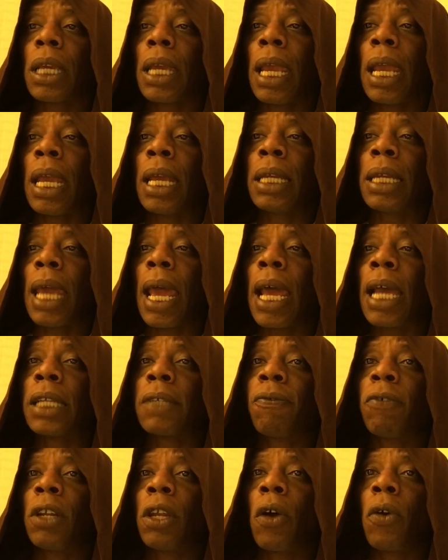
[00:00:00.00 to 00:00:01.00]
And
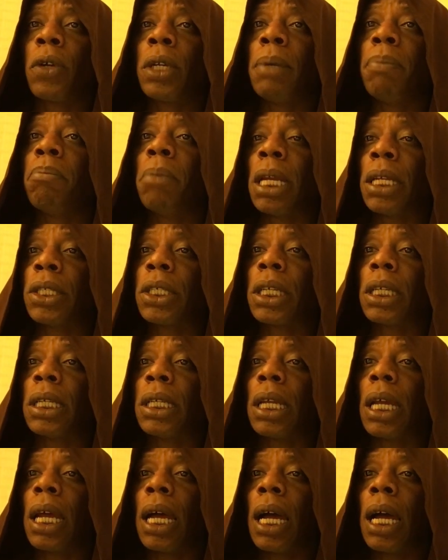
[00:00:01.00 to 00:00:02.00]
as Filoni
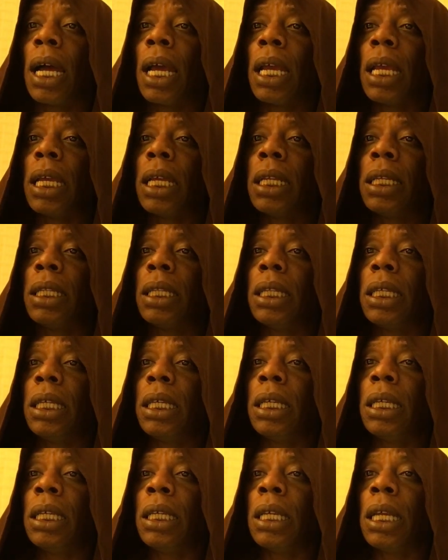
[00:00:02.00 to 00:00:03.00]
mentioned in
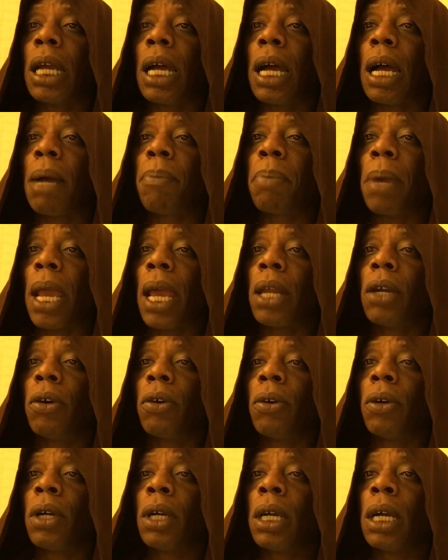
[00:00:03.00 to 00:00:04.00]
the
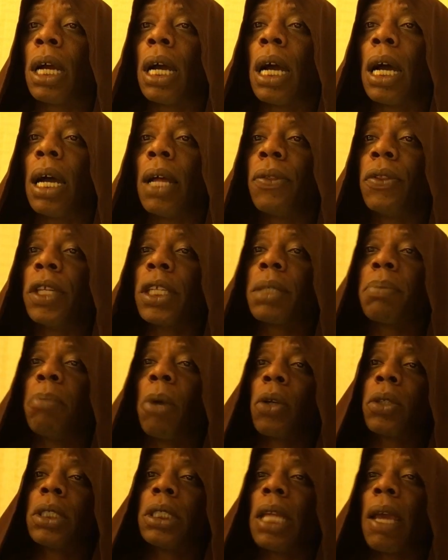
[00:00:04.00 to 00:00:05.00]
panel, this
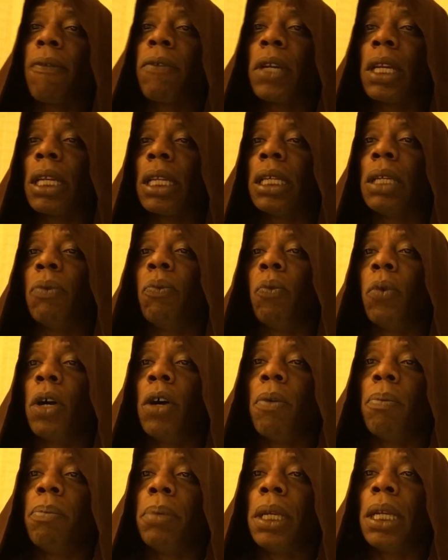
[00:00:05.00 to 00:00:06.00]
most definitely
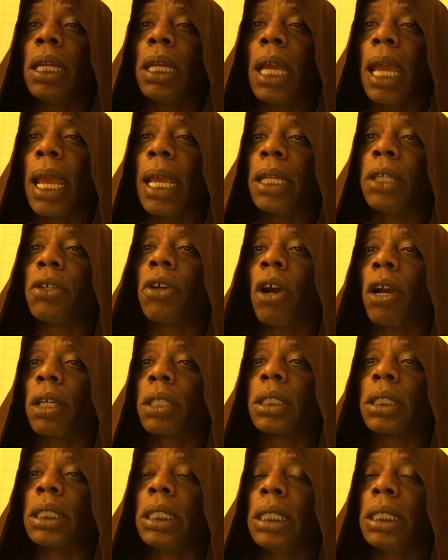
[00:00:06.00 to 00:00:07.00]
will be a dark
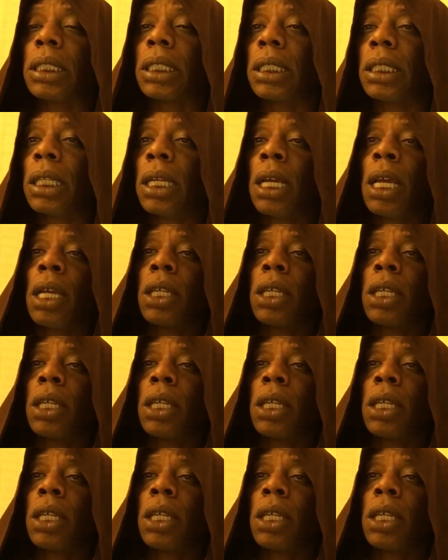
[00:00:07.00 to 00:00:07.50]
season.